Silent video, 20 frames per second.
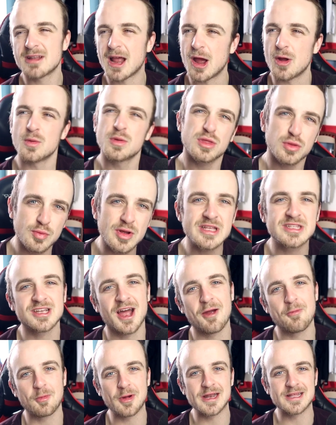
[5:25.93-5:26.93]
No,
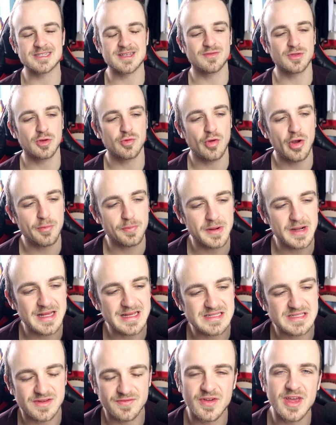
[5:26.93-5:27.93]
3-time winners of the Europa
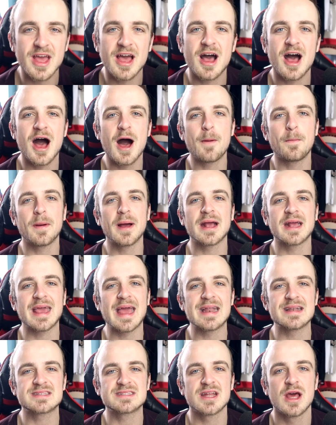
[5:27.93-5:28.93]
League. Sevilla up
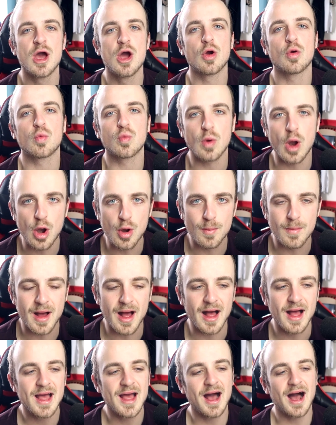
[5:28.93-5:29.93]
against
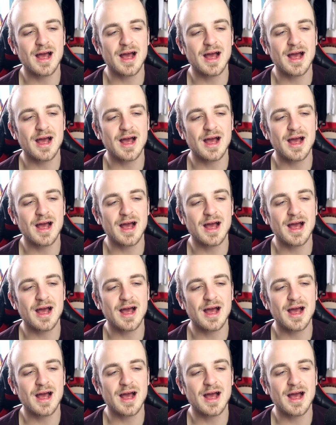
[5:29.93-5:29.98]
Roma.